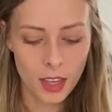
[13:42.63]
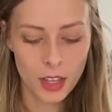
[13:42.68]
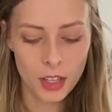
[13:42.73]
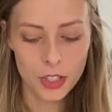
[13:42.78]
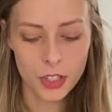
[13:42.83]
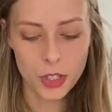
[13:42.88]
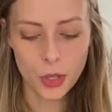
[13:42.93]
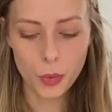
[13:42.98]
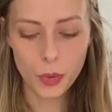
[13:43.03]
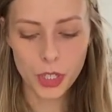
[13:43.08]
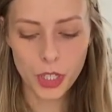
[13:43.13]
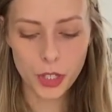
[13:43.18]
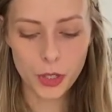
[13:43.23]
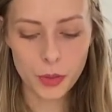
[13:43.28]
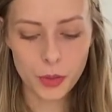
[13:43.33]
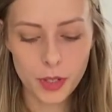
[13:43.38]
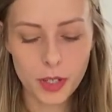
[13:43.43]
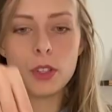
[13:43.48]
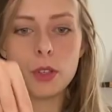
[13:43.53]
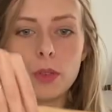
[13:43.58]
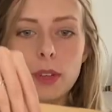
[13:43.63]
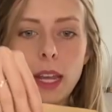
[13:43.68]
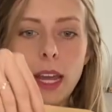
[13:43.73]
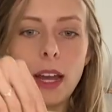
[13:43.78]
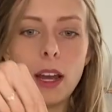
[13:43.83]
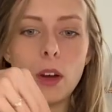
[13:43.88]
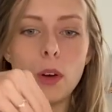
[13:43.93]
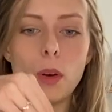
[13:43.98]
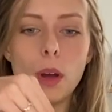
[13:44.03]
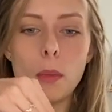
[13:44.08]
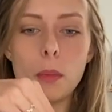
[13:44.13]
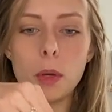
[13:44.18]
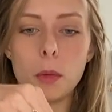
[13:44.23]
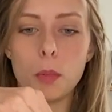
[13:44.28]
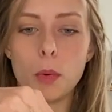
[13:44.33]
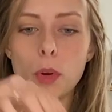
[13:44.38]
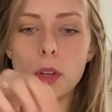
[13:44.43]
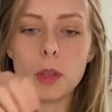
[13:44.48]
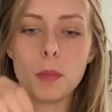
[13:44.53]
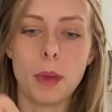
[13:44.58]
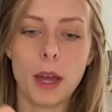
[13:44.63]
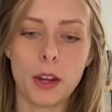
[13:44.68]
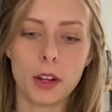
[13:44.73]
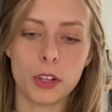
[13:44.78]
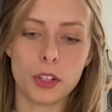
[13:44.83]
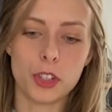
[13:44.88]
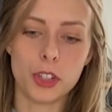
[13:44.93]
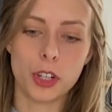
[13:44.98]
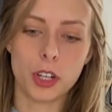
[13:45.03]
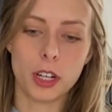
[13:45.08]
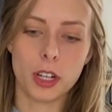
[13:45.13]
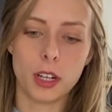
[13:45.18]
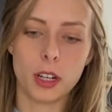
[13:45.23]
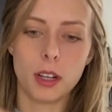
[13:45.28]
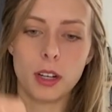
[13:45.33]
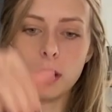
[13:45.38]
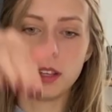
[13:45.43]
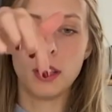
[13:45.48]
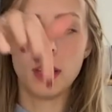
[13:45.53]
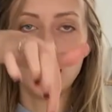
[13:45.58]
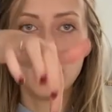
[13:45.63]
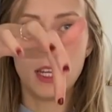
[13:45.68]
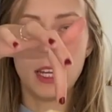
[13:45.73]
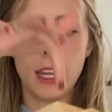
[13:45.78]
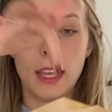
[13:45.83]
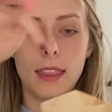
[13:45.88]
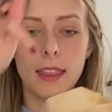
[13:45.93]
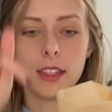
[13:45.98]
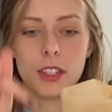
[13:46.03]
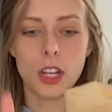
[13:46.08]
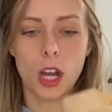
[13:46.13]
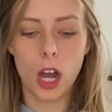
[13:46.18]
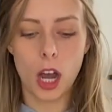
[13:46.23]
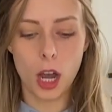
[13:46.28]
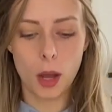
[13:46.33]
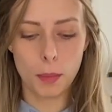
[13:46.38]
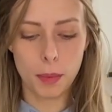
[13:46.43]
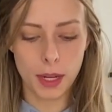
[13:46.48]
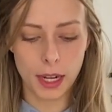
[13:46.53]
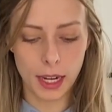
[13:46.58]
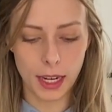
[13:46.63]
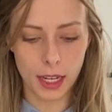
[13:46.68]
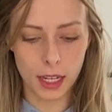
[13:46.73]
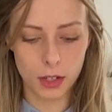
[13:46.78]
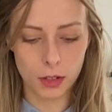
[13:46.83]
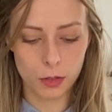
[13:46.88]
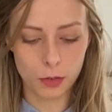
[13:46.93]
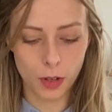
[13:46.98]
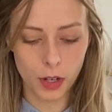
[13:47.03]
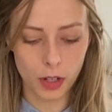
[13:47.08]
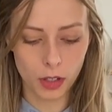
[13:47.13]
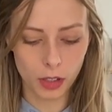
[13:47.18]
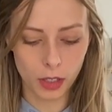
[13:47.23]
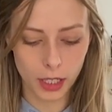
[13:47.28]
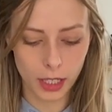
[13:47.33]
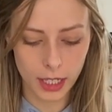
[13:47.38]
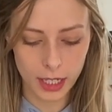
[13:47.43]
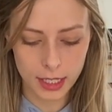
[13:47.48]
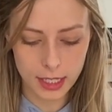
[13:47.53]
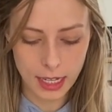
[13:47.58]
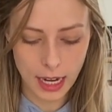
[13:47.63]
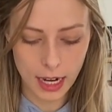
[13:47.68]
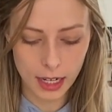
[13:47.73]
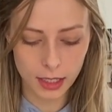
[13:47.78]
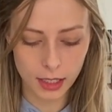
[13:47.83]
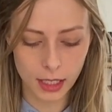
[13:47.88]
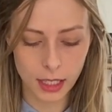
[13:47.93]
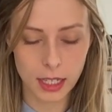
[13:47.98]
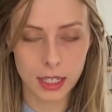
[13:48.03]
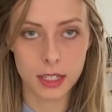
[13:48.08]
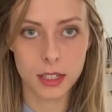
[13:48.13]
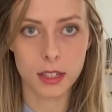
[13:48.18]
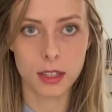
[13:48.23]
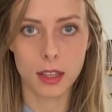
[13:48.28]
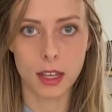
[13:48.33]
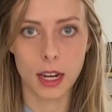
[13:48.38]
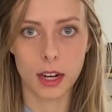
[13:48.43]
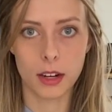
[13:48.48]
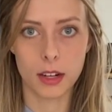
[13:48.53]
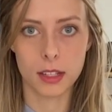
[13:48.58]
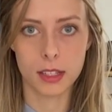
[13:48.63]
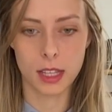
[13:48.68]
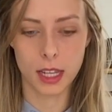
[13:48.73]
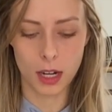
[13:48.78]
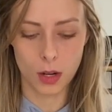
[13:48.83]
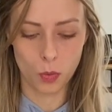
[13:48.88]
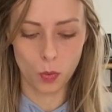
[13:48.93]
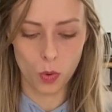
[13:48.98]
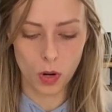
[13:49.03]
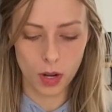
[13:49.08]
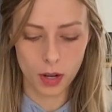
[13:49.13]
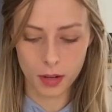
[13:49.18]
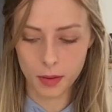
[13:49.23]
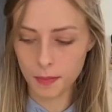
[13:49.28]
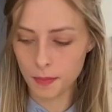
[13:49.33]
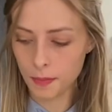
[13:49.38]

So cute. So now I'm gonna pour the powdered sugar in the top and I can funnel it exactly into the areas that I want.